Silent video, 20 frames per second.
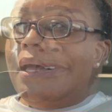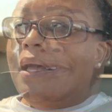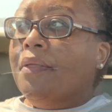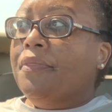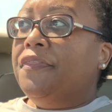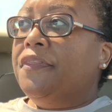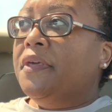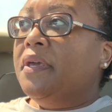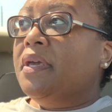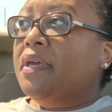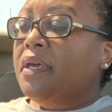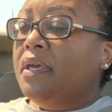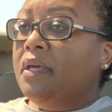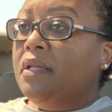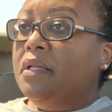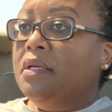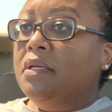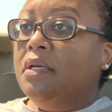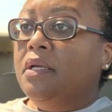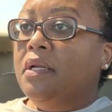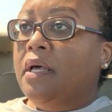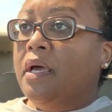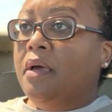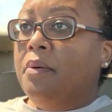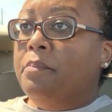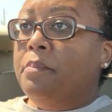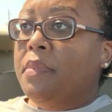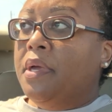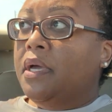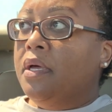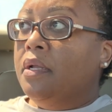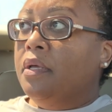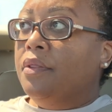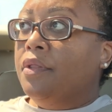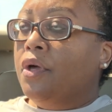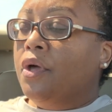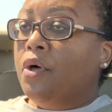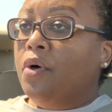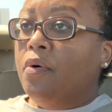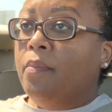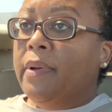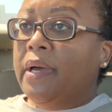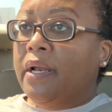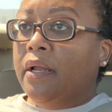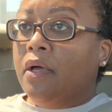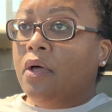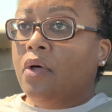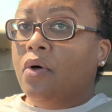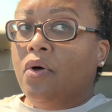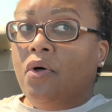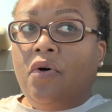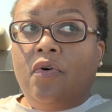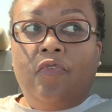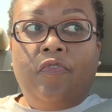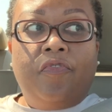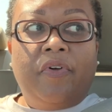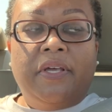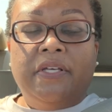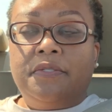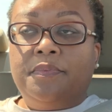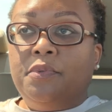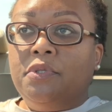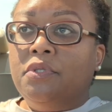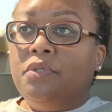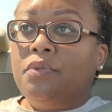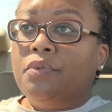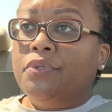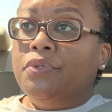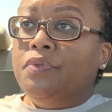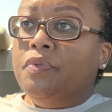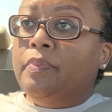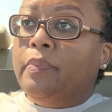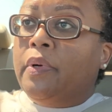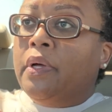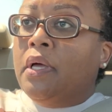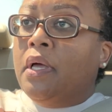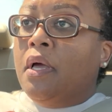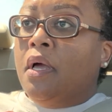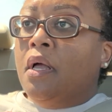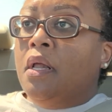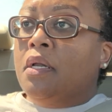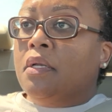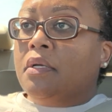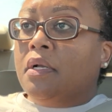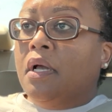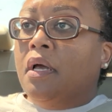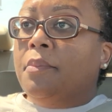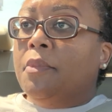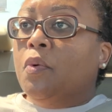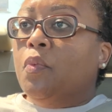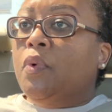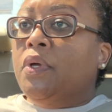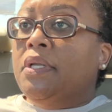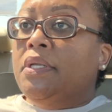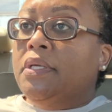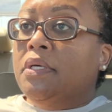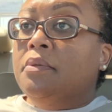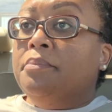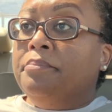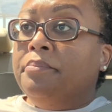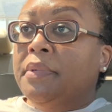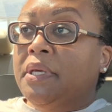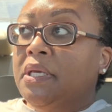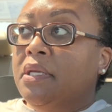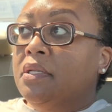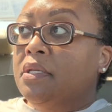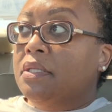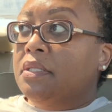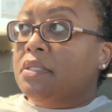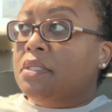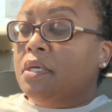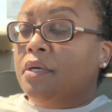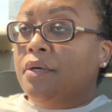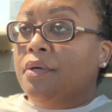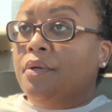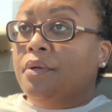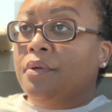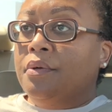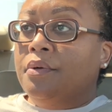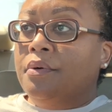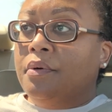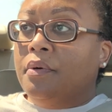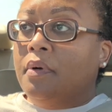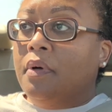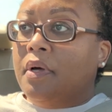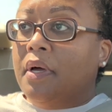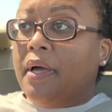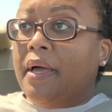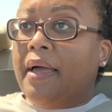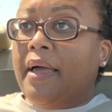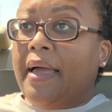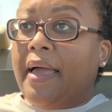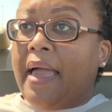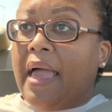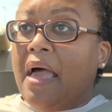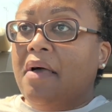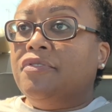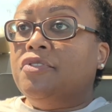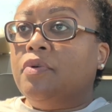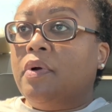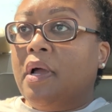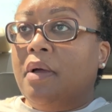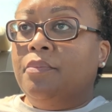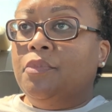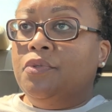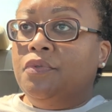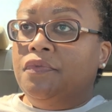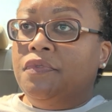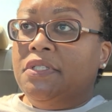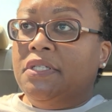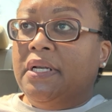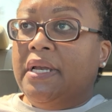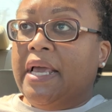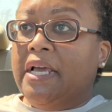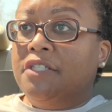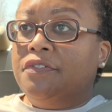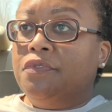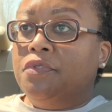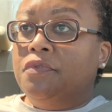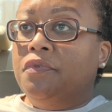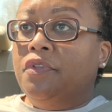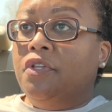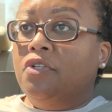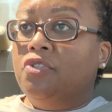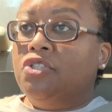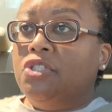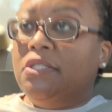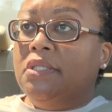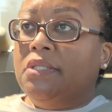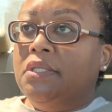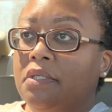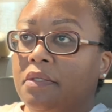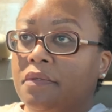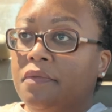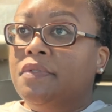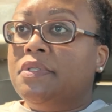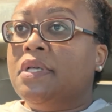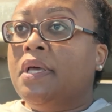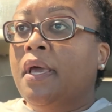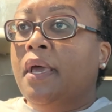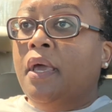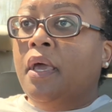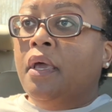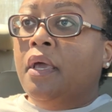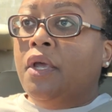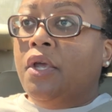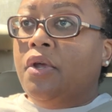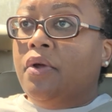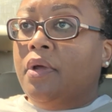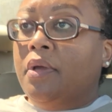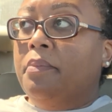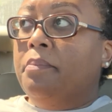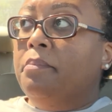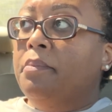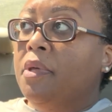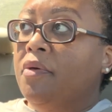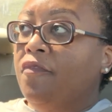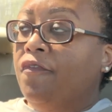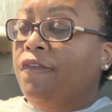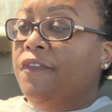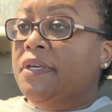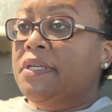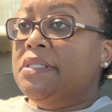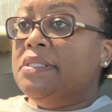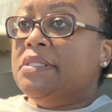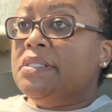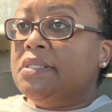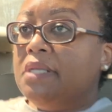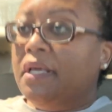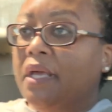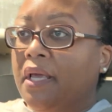I think Keela and I met in the Gold Mining Cocoa Facebook group. And we didn't meet until after I moved to Nashville, though she lives here in Memphis.